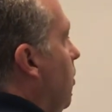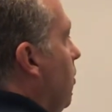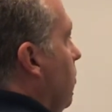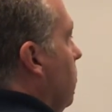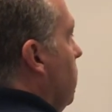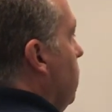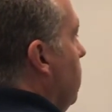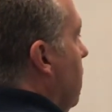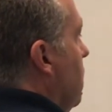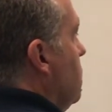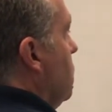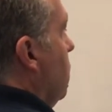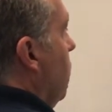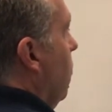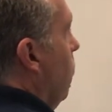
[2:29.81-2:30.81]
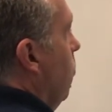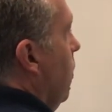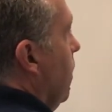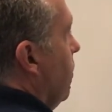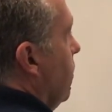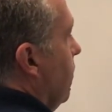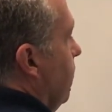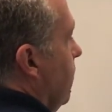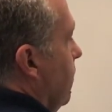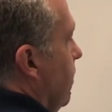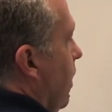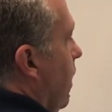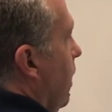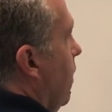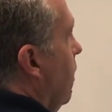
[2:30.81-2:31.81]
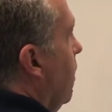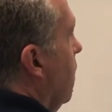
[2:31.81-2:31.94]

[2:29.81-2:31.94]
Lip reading: and we measure the width of the tire